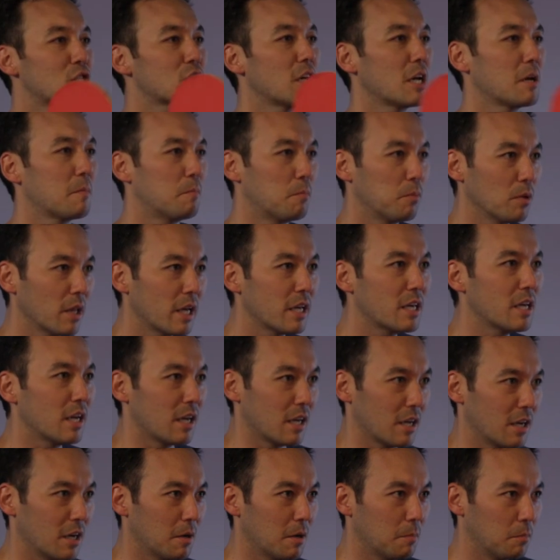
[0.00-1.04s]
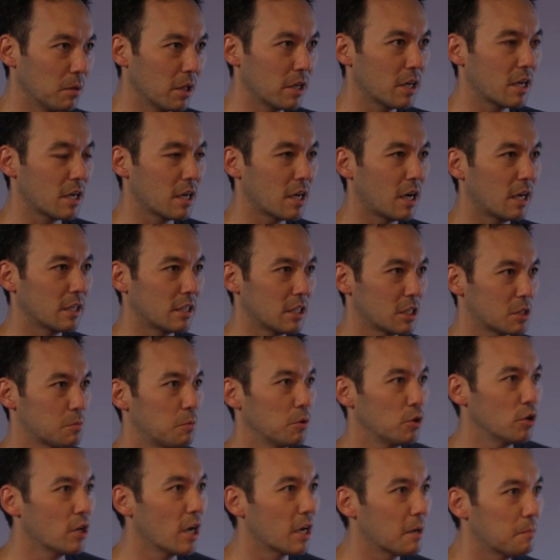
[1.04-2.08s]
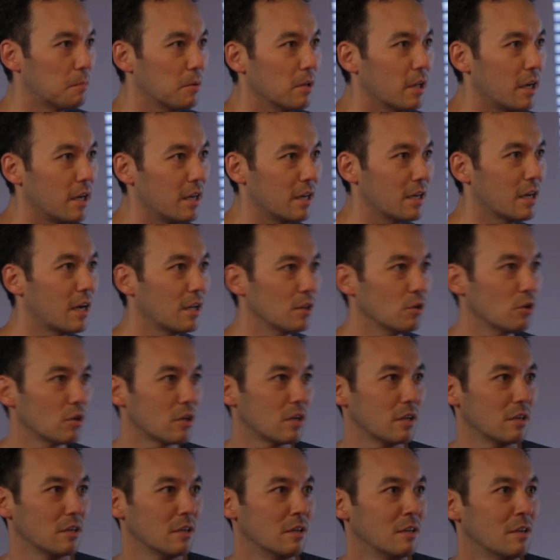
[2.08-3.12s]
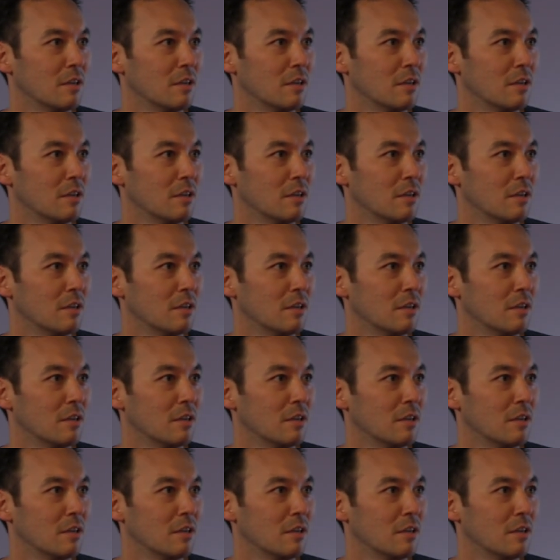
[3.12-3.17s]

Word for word: it's like blinking, a blinking contest, but you gotta play and not look at.